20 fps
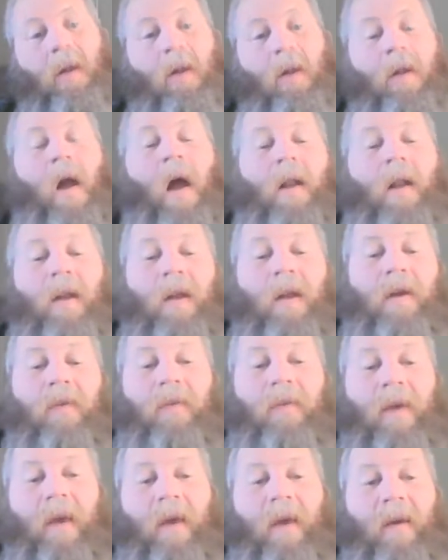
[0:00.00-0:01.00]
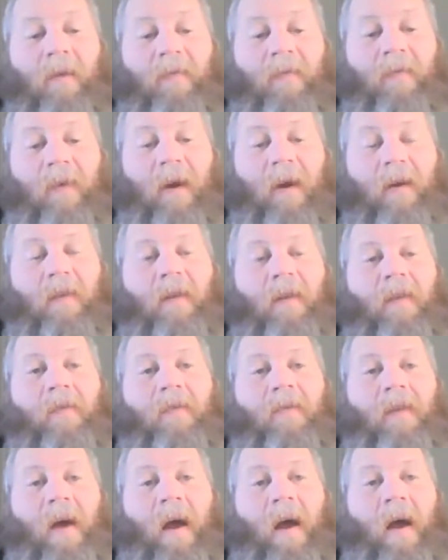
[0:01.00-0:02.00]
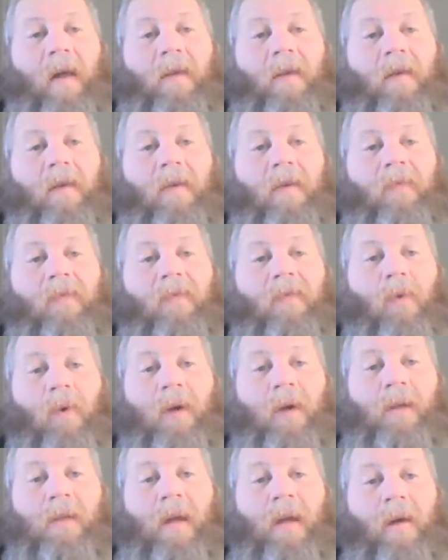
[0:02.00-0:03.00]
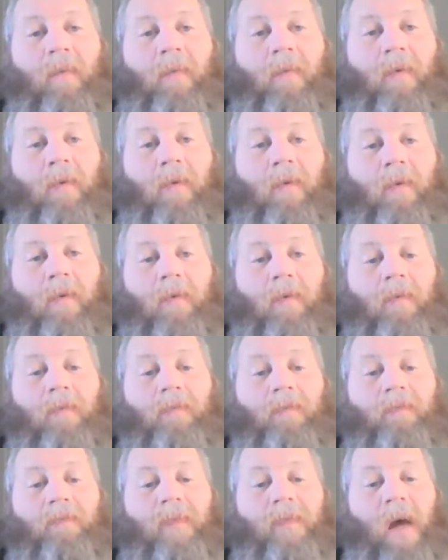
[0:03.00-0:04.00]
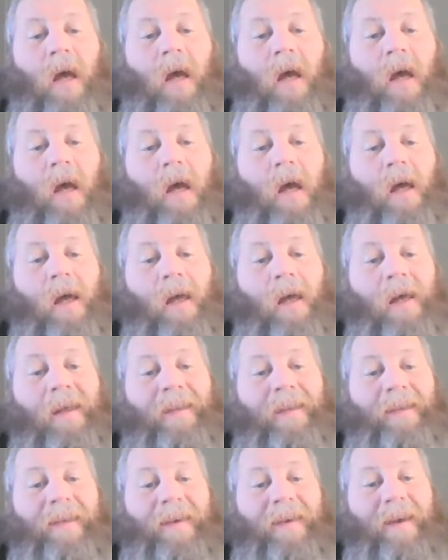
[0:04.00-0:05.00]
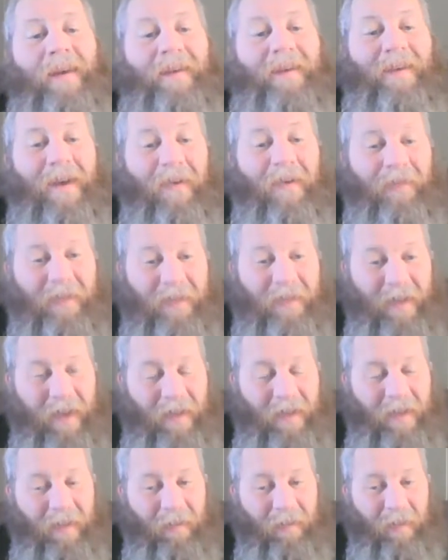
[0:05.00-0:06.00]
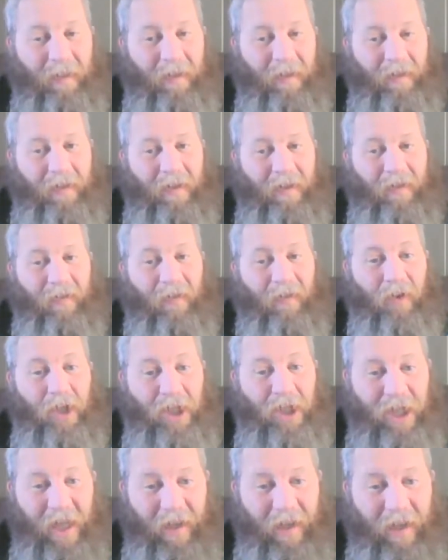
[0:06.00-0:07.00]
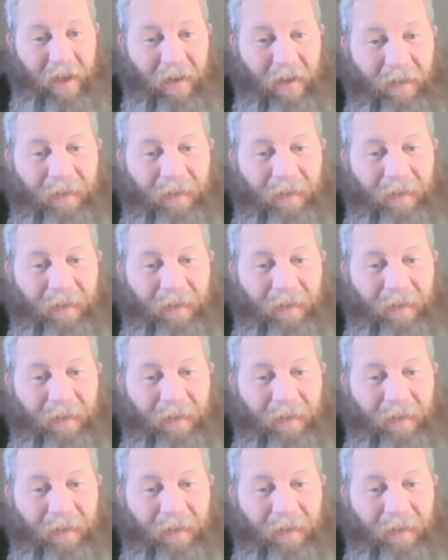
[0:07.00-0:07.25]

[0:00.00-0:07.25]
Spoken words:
not near the effect that, for example, the gun confiscation bills in Virginia.